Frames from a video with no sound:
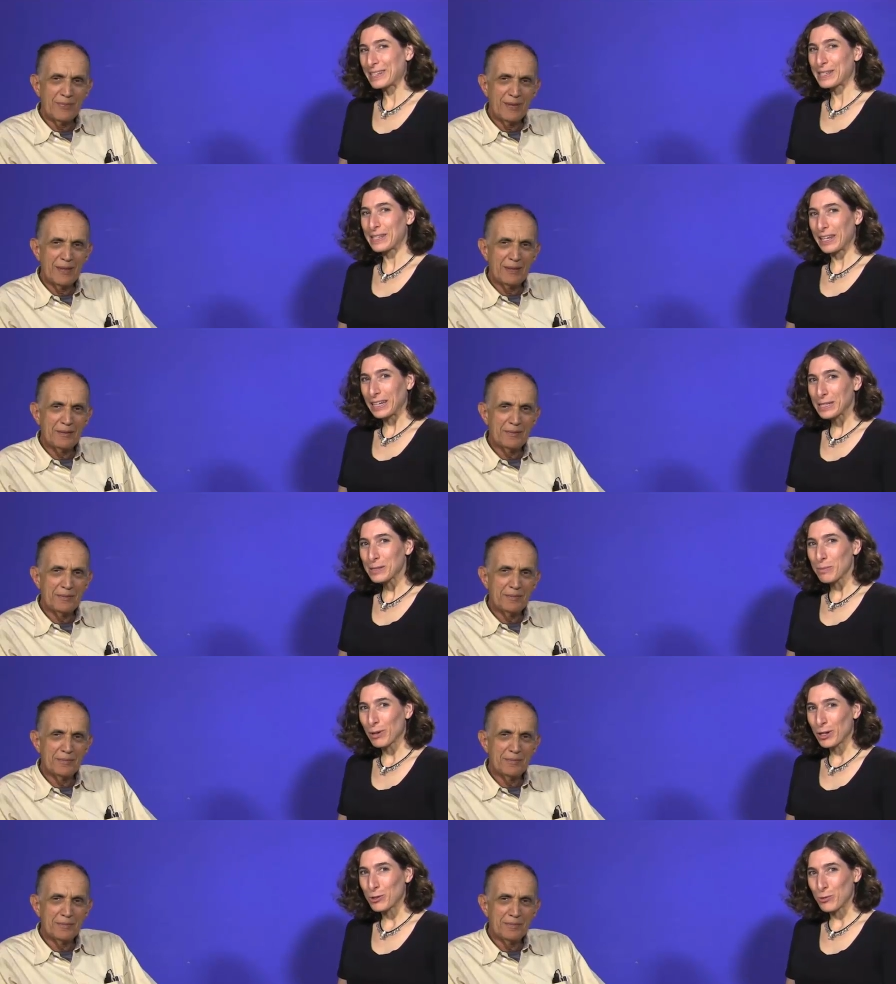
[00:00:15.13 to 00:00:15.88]
Speaker 1: this
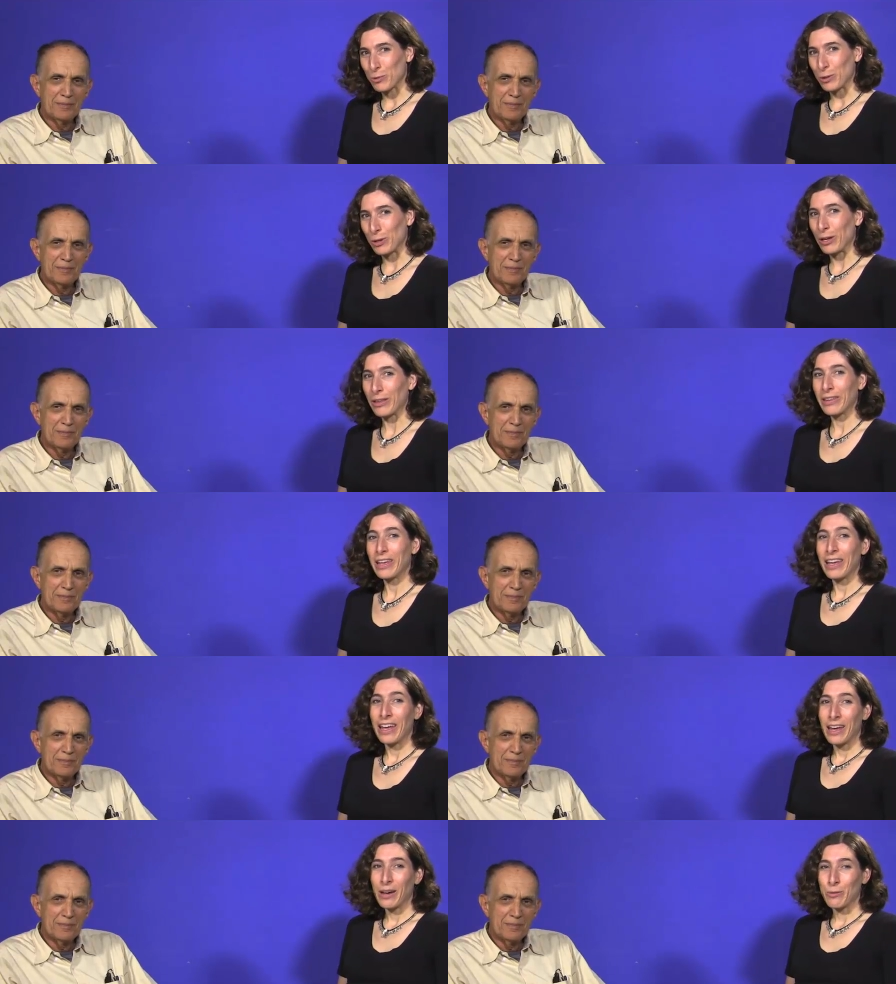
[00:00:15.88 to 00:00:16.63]
next
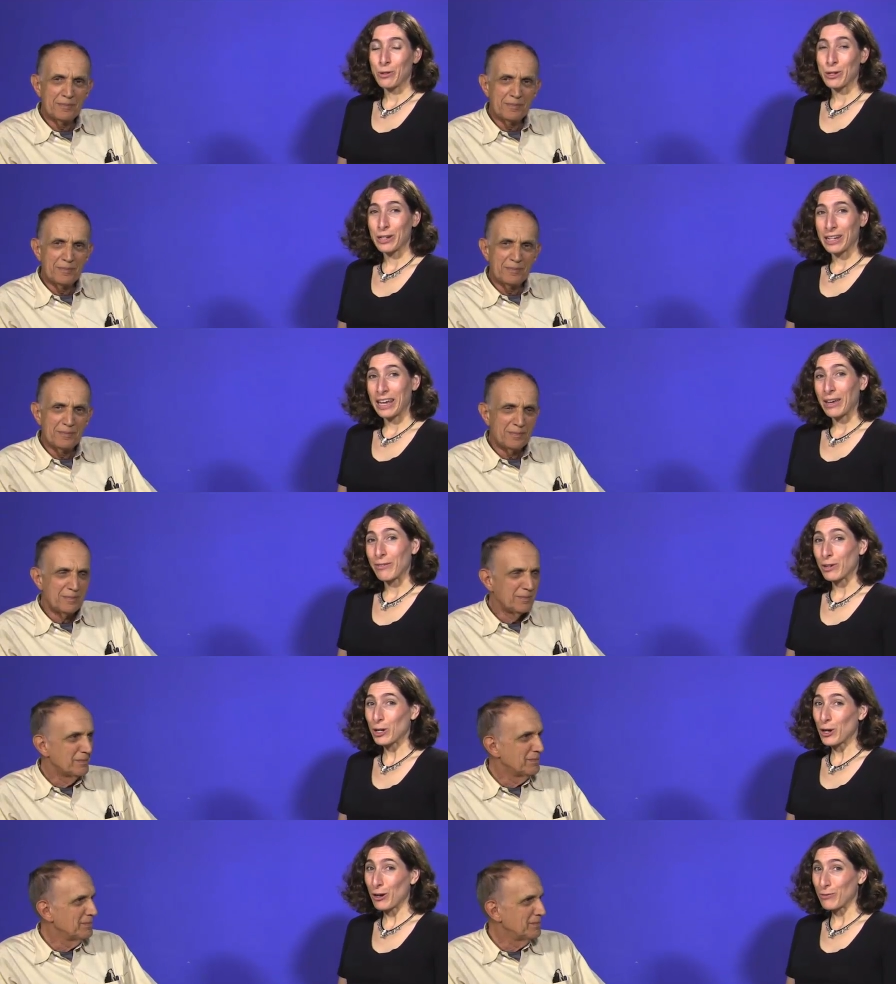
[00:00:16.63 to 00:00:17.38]
module, we're going to
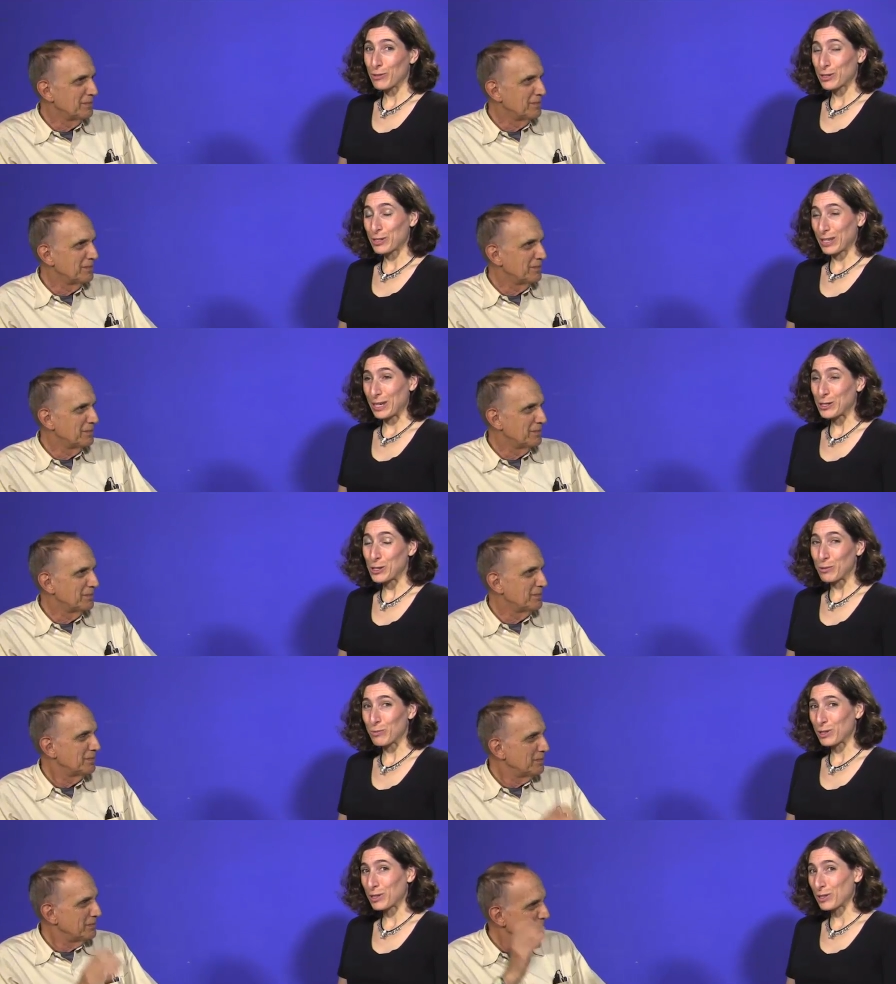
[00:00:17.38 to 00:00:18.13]
have a
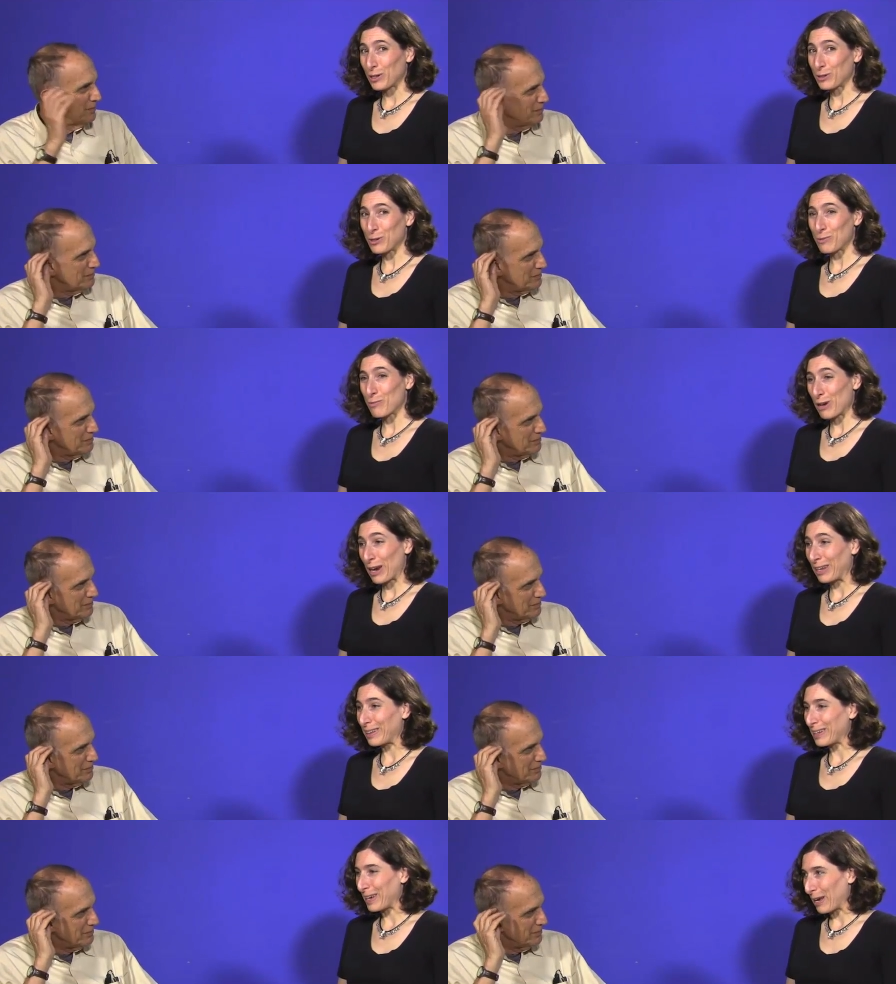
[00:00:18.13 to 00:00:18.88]
conversation with Dr.
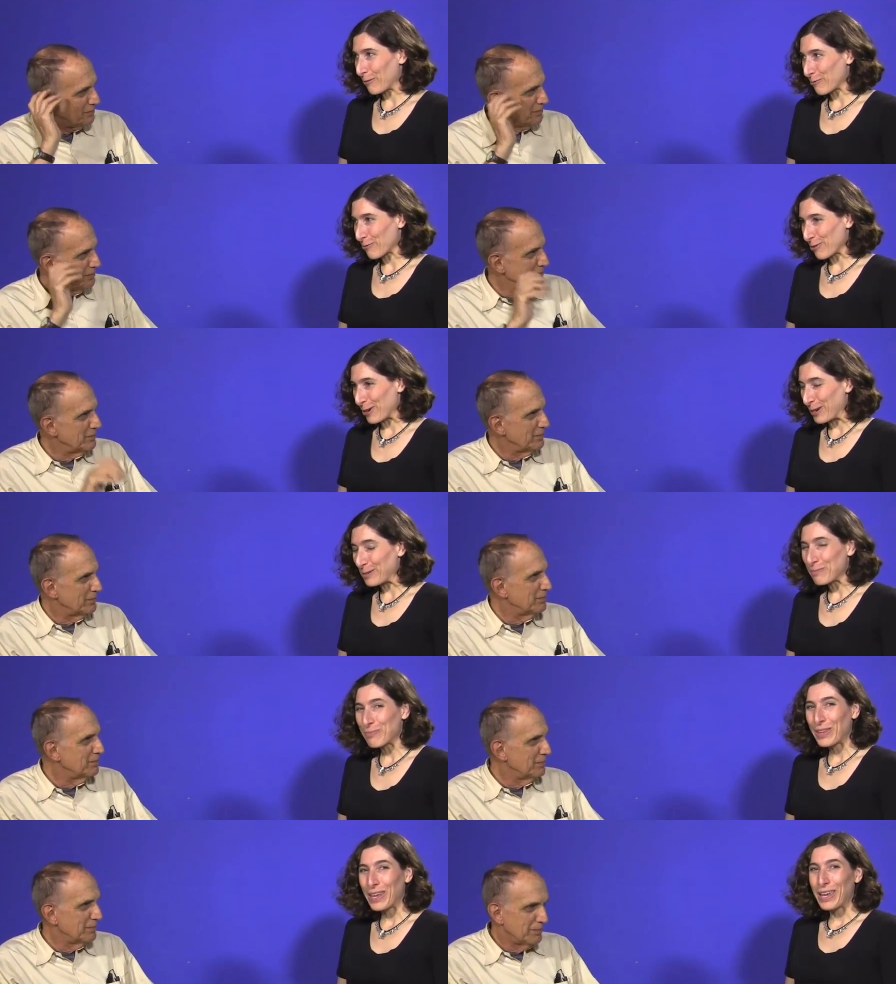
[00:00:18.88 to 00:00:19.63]
Bradley
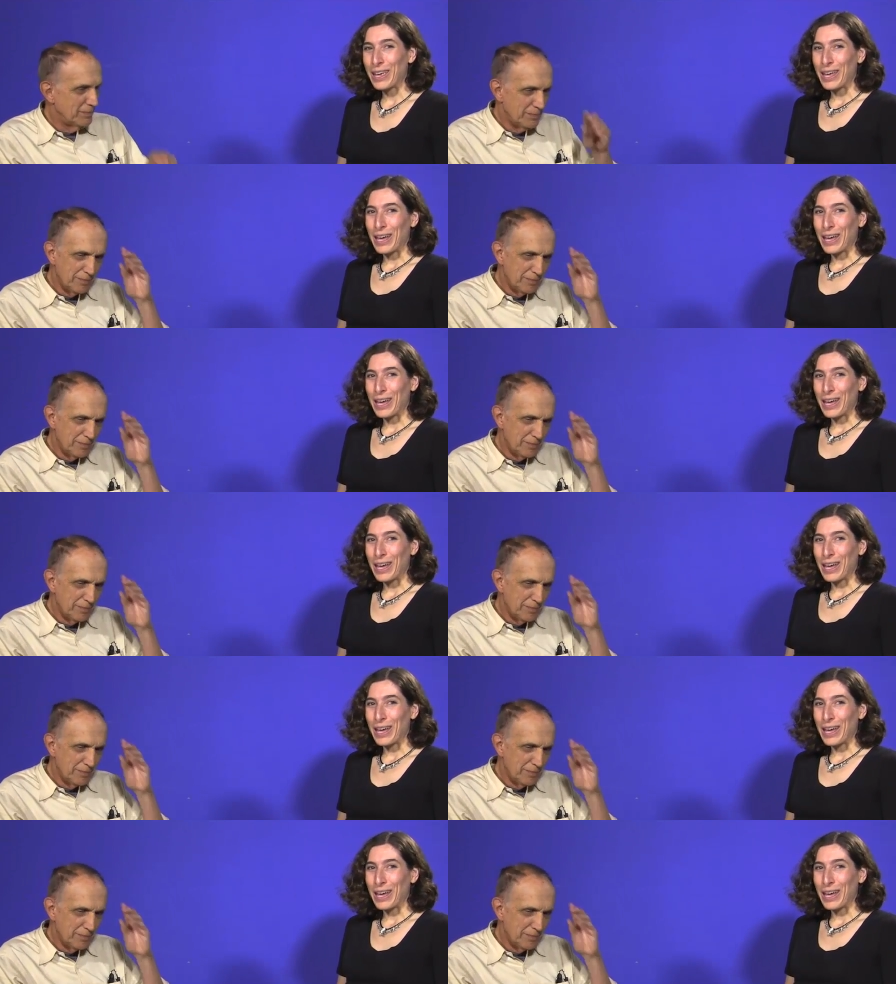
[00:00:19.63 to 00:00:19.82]
Efron.